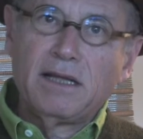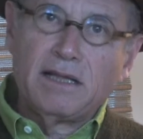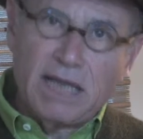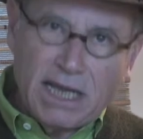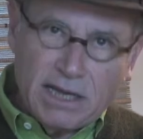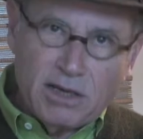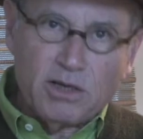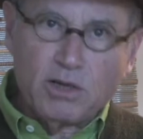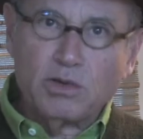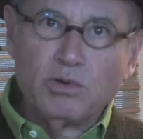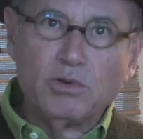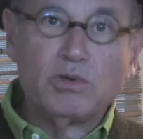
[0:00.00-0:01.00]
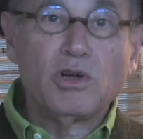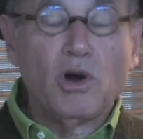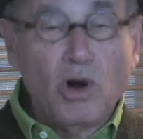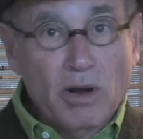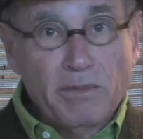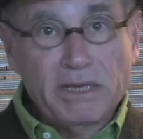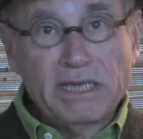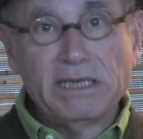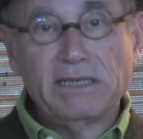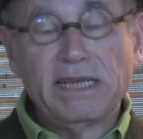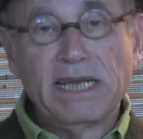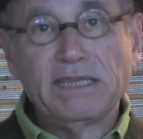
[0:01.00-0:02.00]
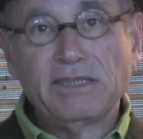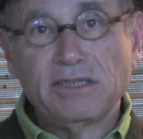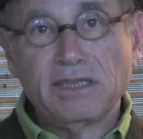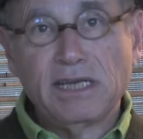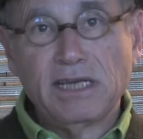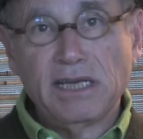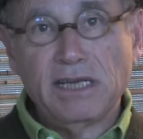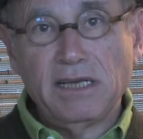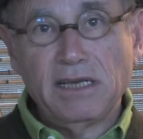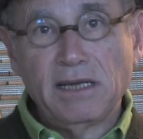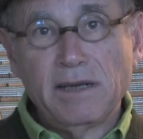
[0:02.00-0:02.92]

They include carbon intensity,